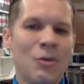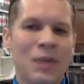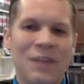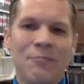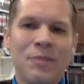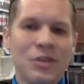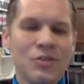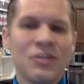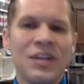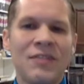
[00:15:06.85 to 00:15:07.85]
We have
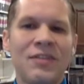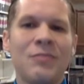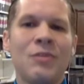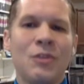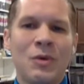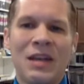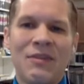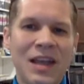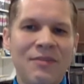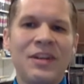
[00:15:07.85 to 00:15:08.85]
pictures of them, we
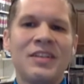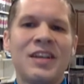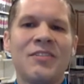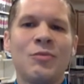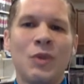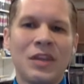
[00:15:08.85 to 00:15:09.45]
have evidence of them,